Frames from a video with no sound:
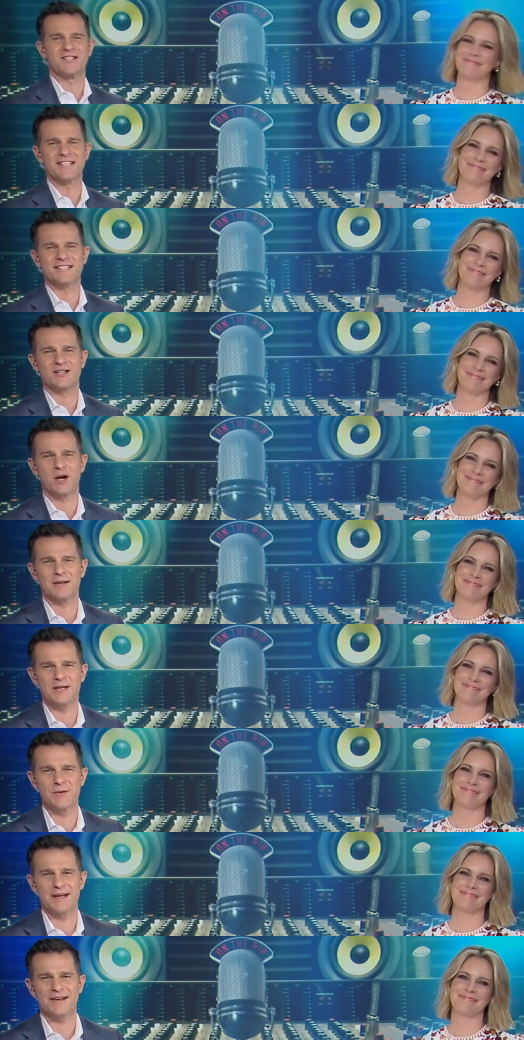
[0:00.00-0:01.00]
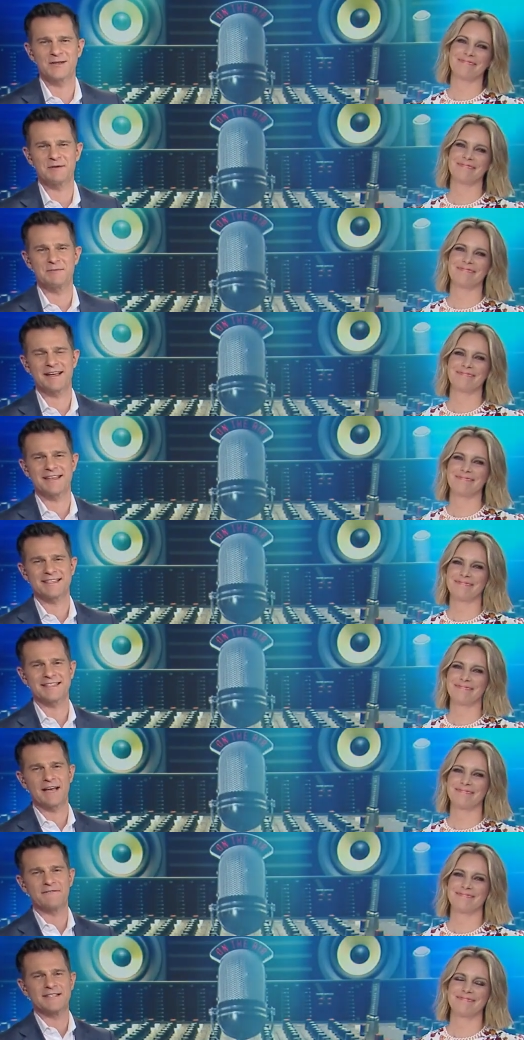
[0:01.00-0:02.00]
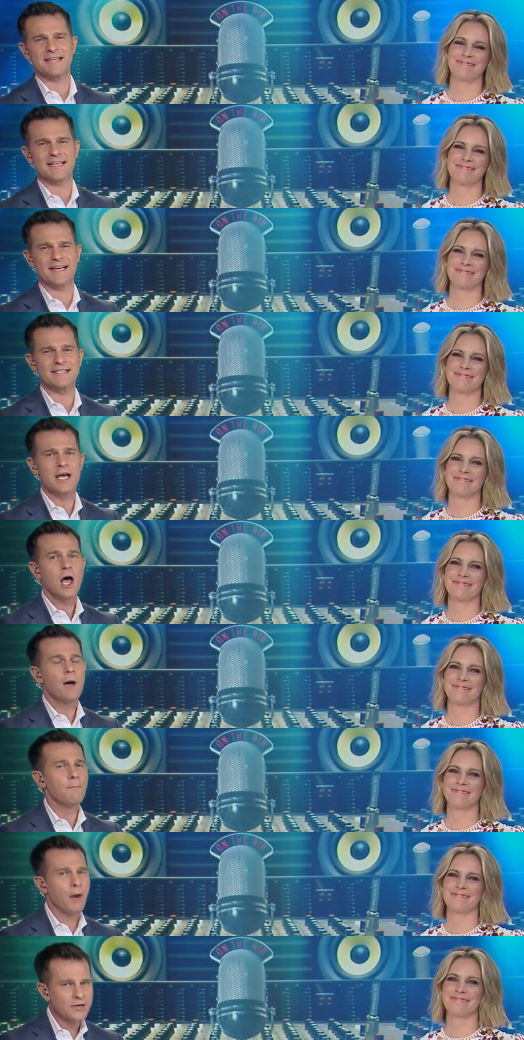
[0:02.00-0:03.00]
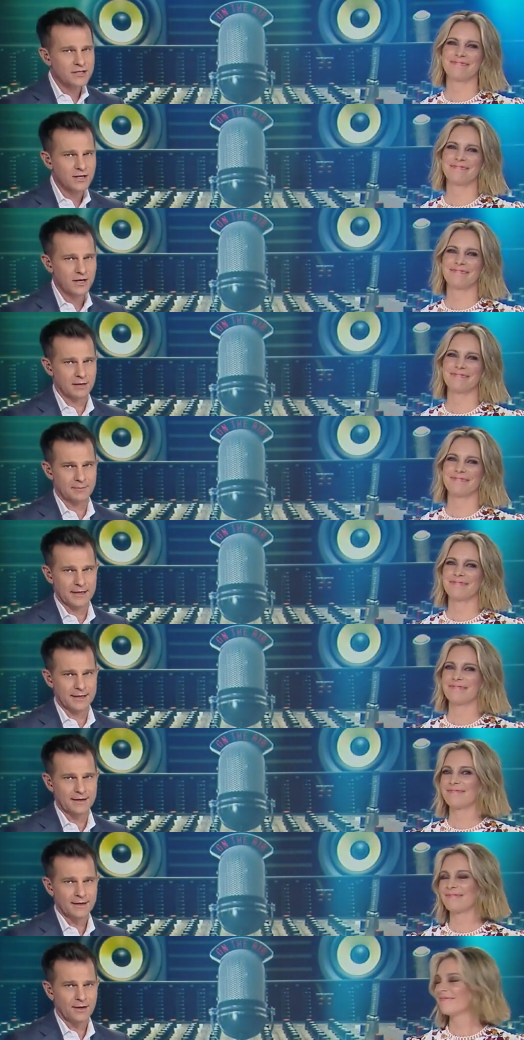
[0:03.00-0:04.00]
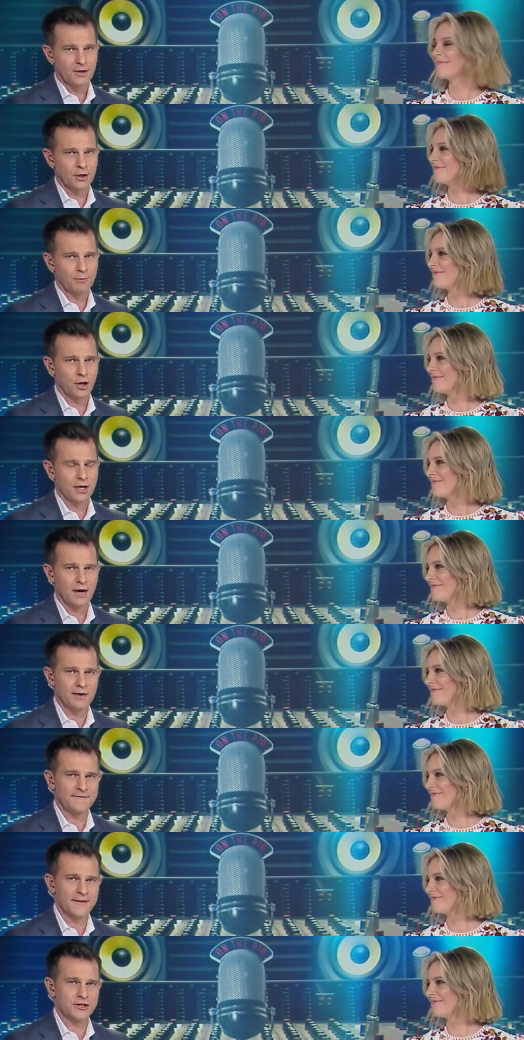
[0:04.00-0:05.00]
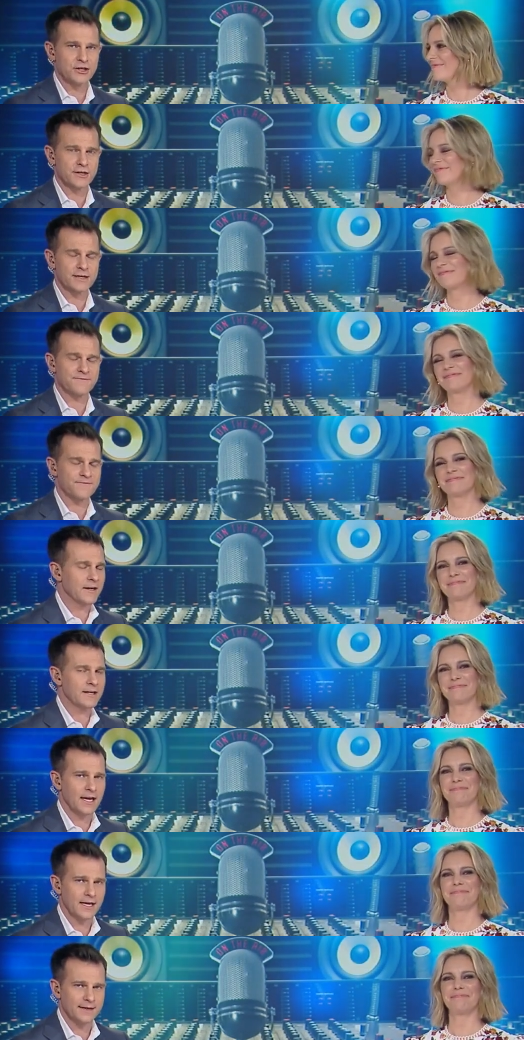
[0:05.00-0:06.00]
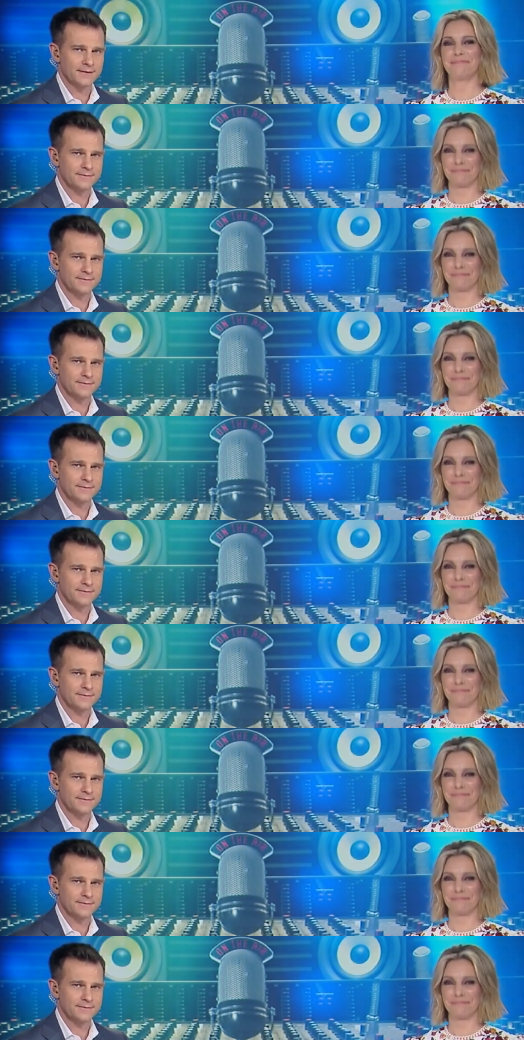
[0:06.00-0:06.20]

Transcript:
Speaker 1: She is the comedy queen who's been making us laugh for decades, most notably on her mock current affairs show, Frontline.